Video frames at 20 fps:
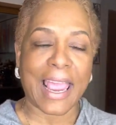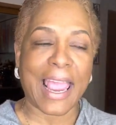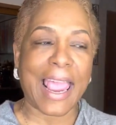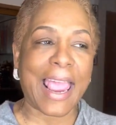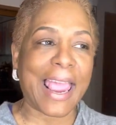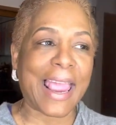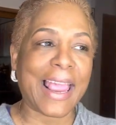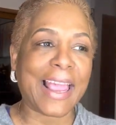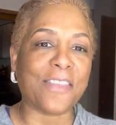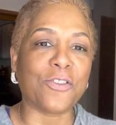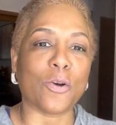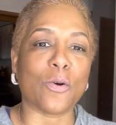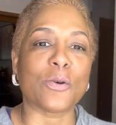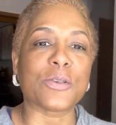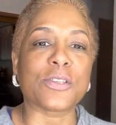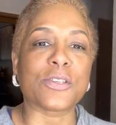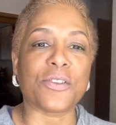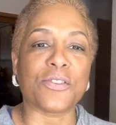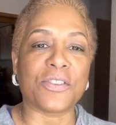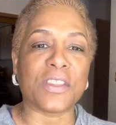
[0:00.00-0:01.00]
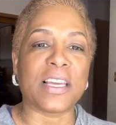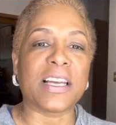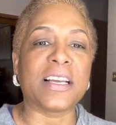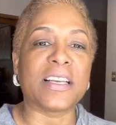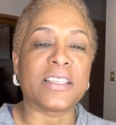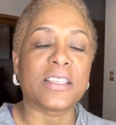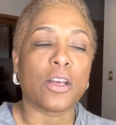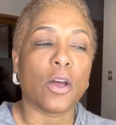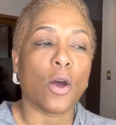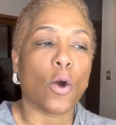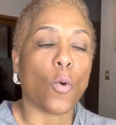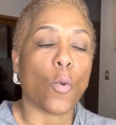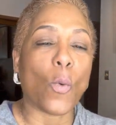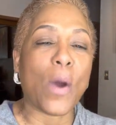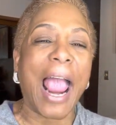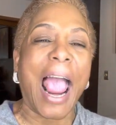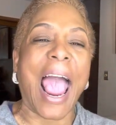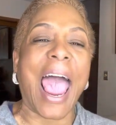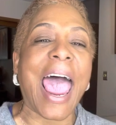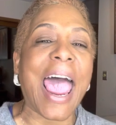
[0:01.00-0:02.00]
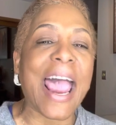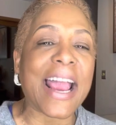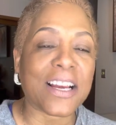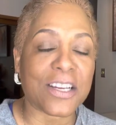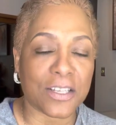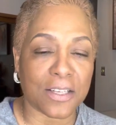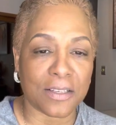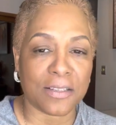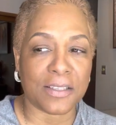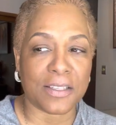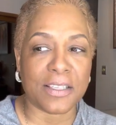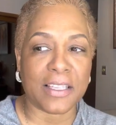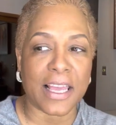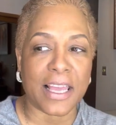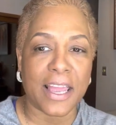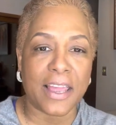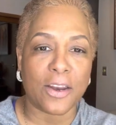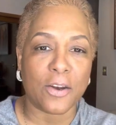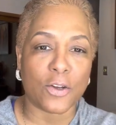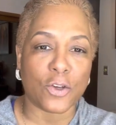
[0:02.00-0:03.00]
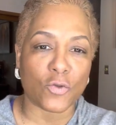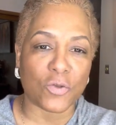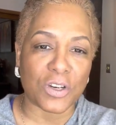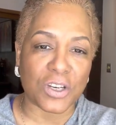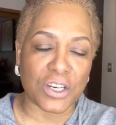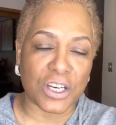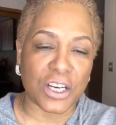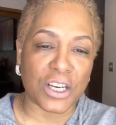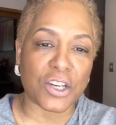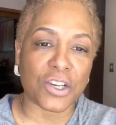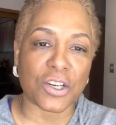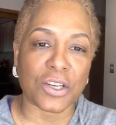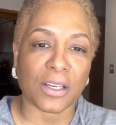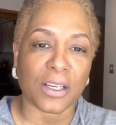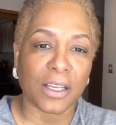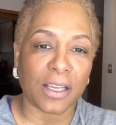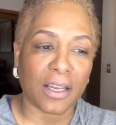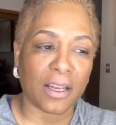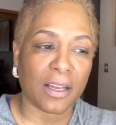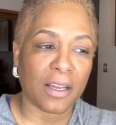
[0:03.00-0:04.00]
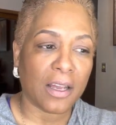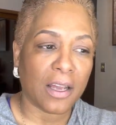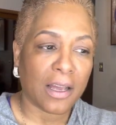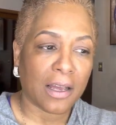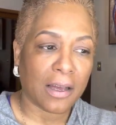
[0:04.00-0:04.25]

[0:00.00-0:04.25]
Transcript: And those are things, reactions that traditionally